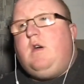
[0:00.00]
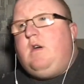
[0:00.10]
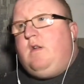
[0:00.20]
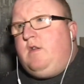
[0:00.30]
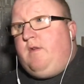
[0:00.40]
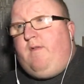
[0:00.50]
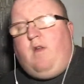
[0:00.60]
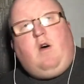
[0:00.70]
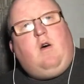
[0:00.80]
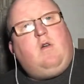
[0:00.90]
There's a
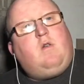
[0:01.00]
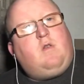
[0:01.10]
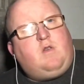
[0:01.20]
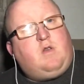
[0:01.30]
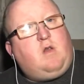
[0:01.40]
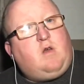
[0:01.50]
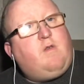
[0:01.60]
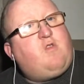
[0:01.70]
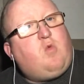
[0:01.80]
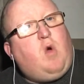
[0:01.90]
lot of
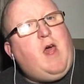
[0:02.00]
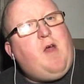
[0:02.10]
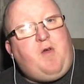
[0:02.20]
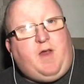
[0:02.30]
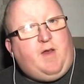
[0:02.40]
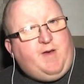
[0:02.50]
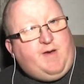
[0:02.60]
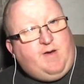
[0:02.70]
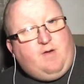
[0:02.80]
swearing in it,